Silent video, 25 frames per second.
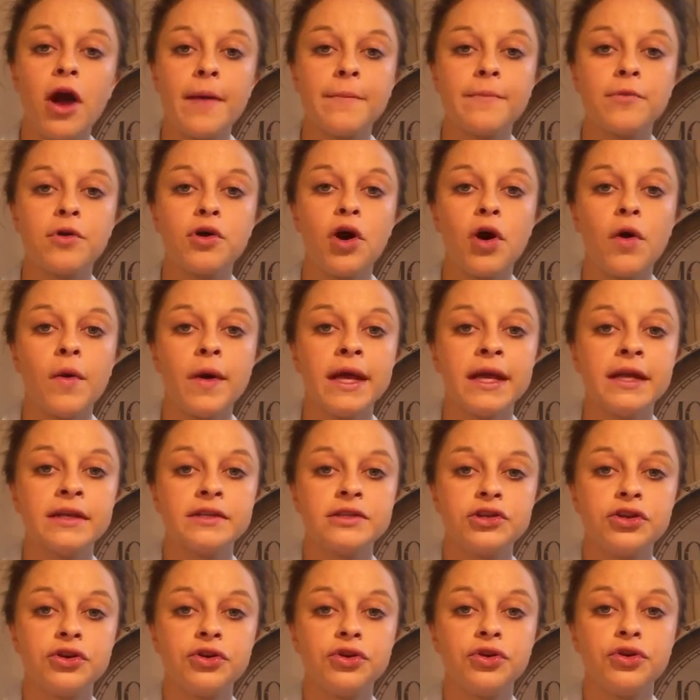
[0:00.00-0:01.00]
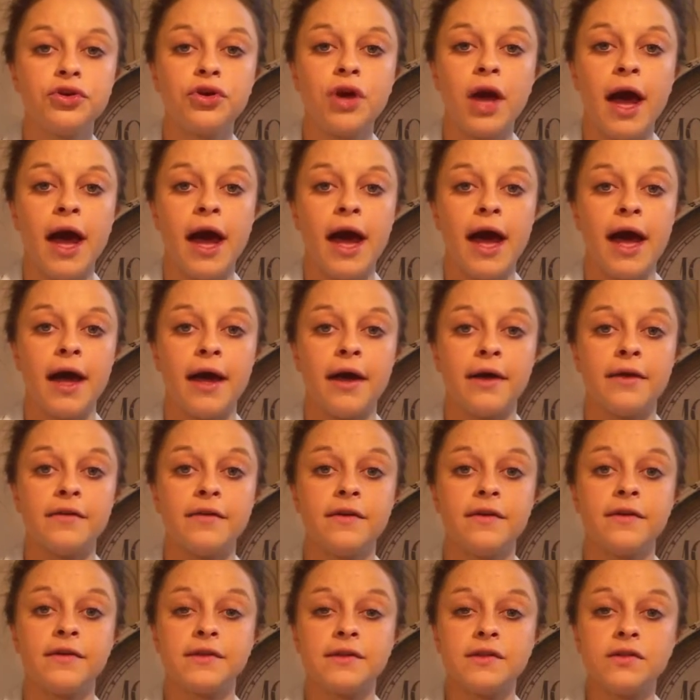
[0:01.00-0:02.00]
I'm going to
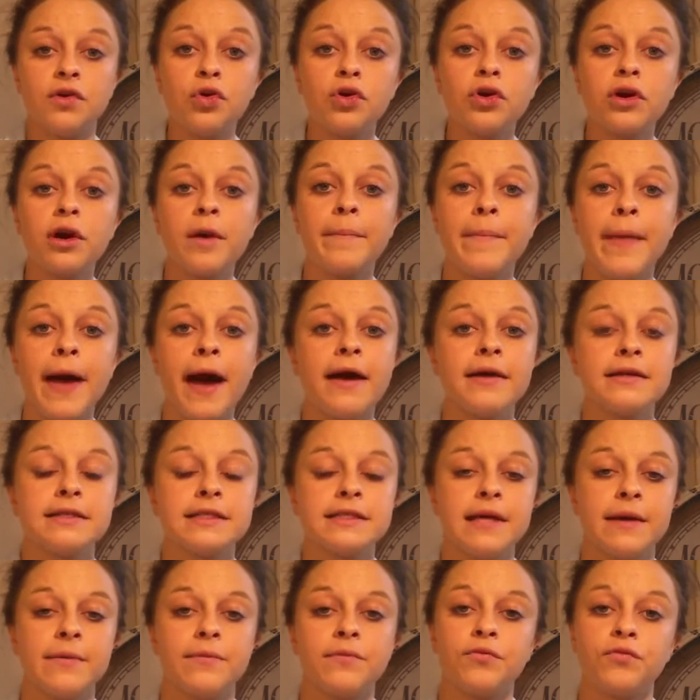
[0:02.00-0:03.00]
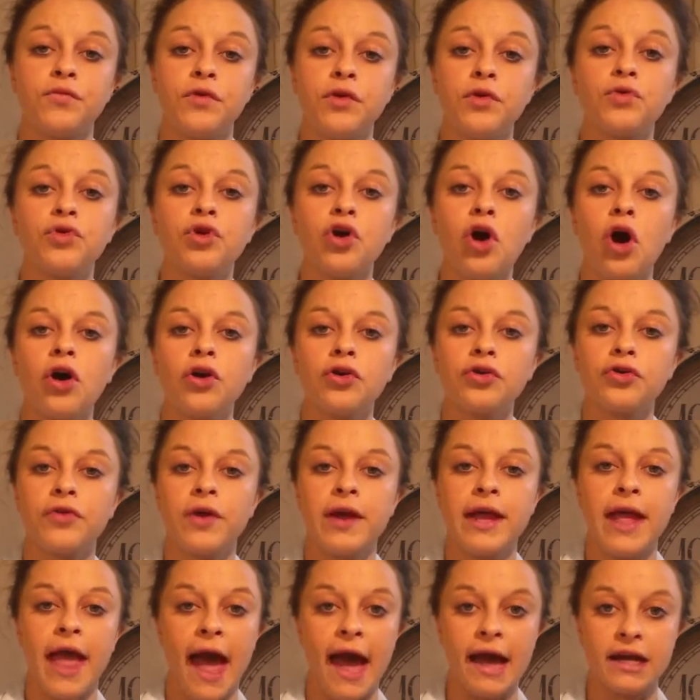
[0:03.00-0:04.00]
talk about some real
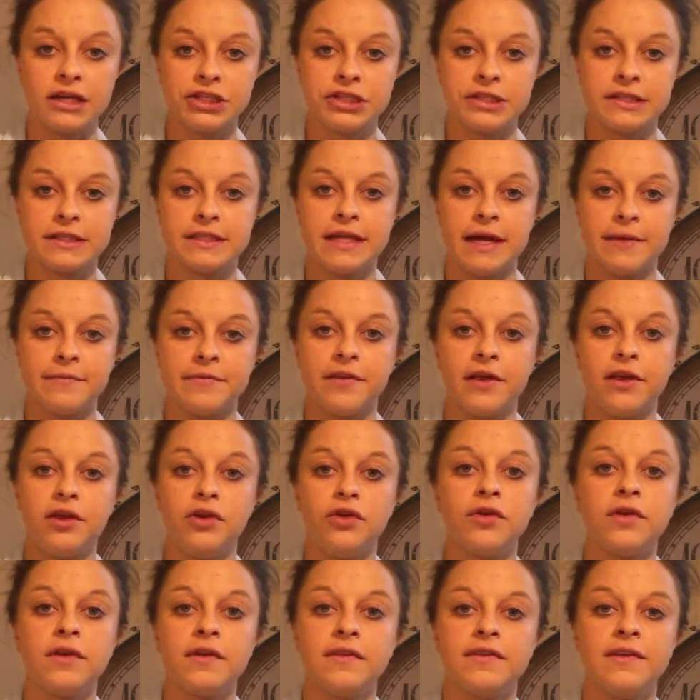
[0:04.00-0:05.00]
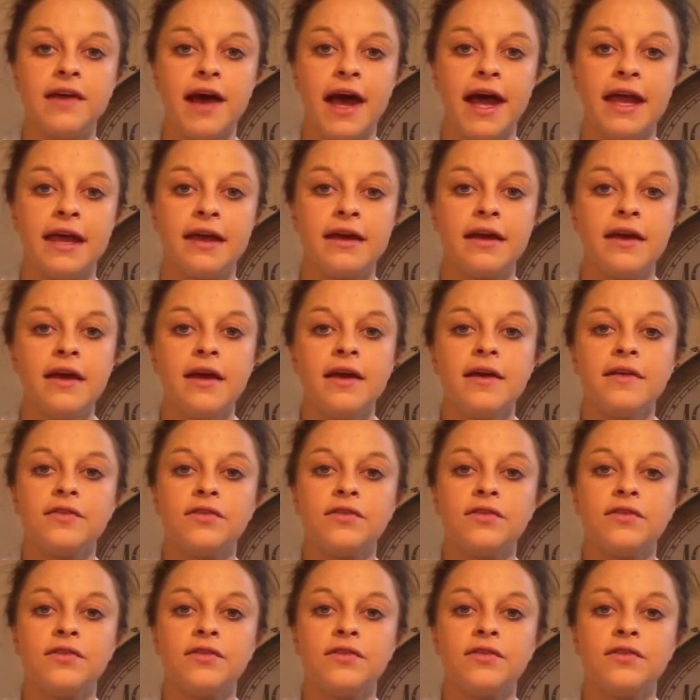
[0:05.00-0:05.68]
concrete action steps that you can take